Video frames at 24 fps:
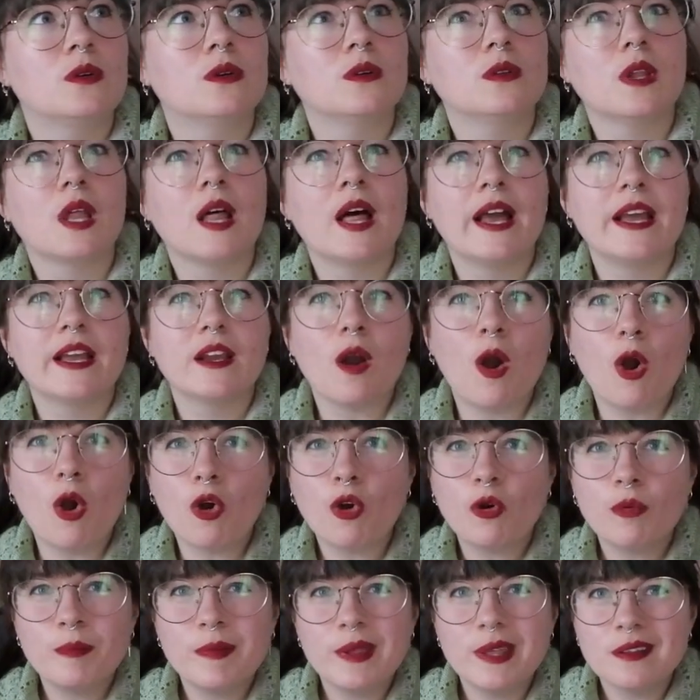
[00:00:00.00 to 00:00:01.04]
like
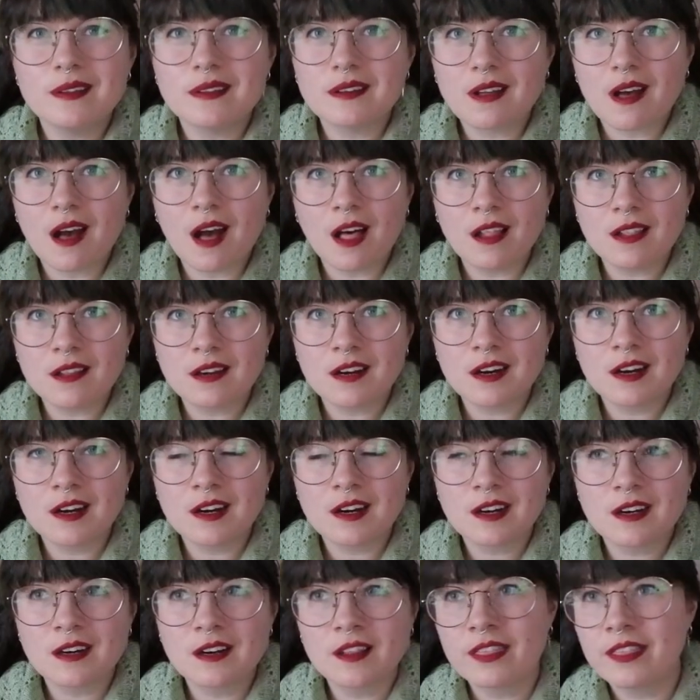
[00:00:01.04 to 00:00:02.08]
oatmeal
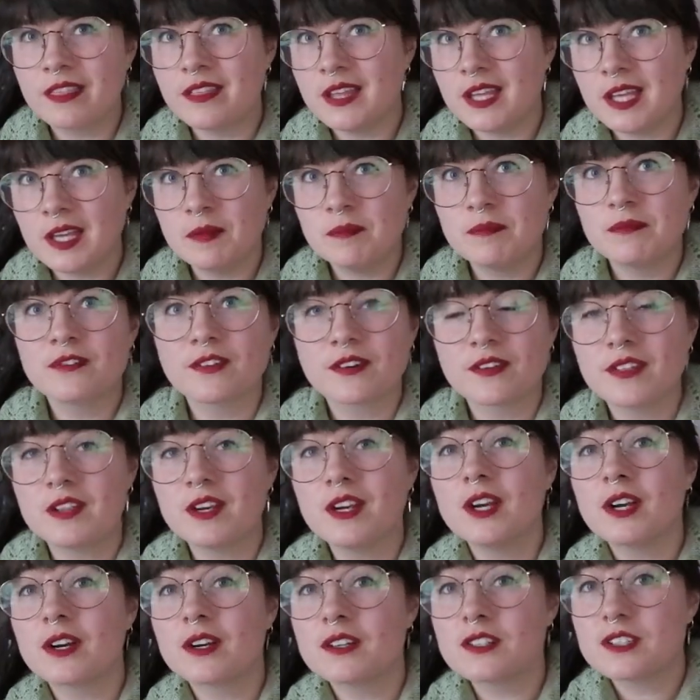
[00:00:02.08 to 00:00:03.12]
color theme for the
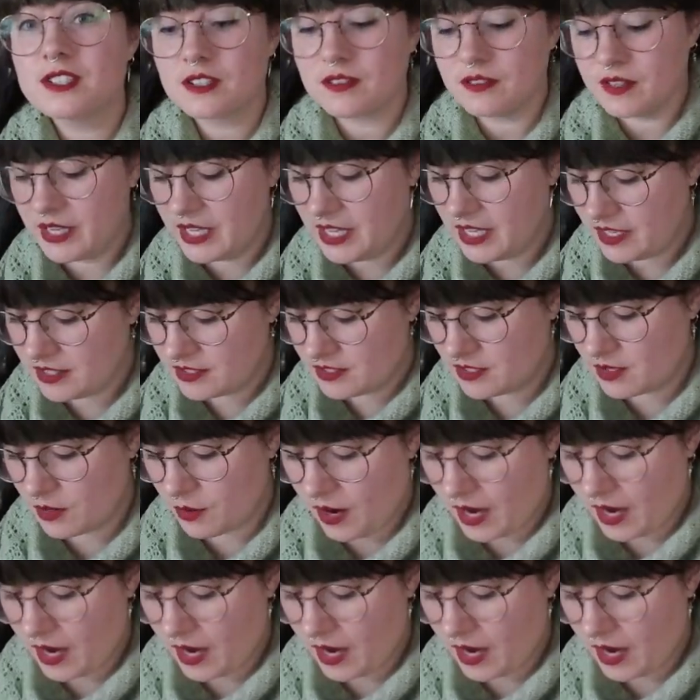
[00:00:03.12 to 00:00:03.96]
nursery. So